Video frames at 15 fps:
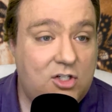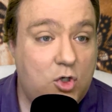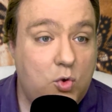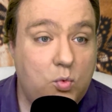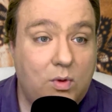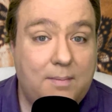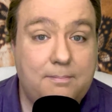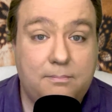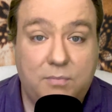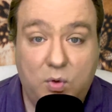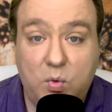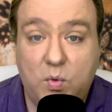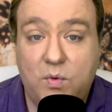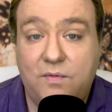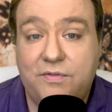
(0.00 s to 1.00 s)
to
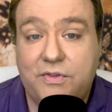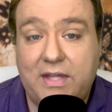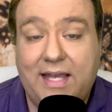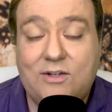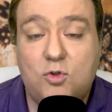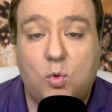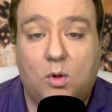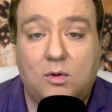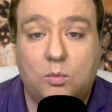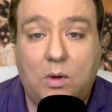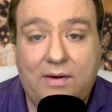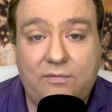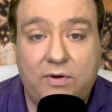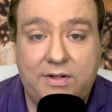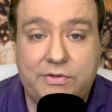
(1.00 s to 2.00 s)
remove sexual
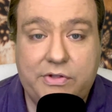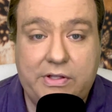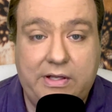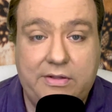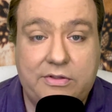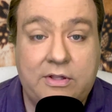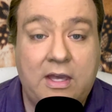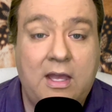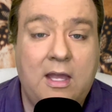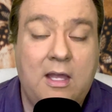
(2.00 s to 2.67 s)
references.